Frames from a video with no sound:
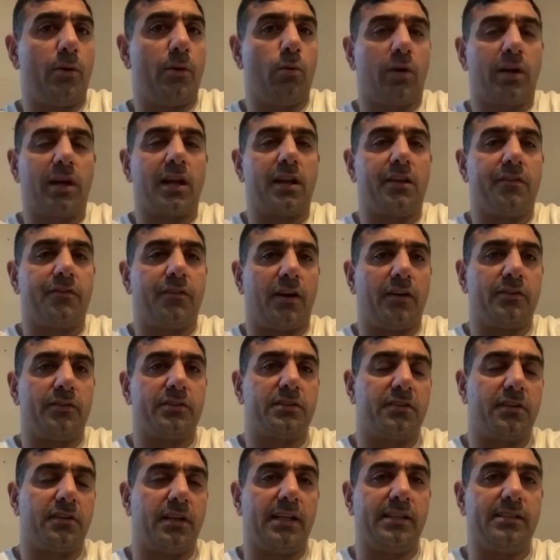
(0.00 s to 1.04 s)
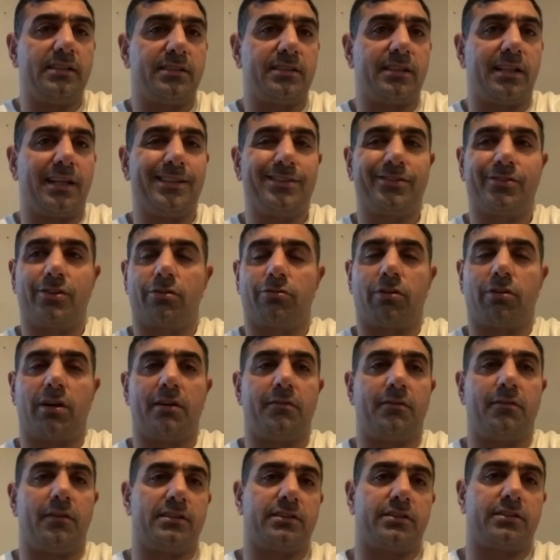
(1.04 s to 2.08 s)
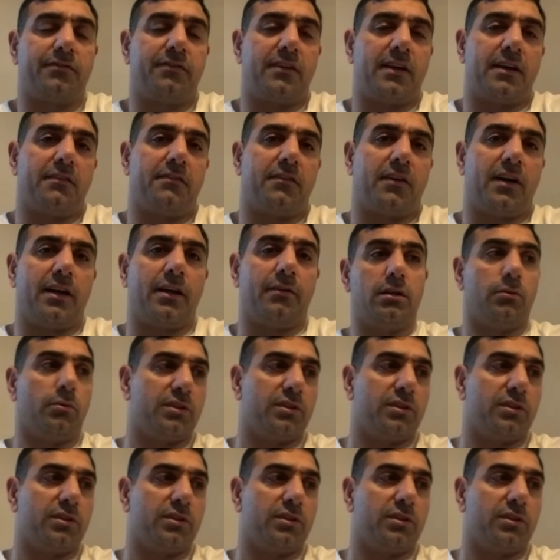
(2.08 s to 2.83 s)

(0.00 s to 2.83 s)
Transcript: think 185 is is is the right is a fair fight on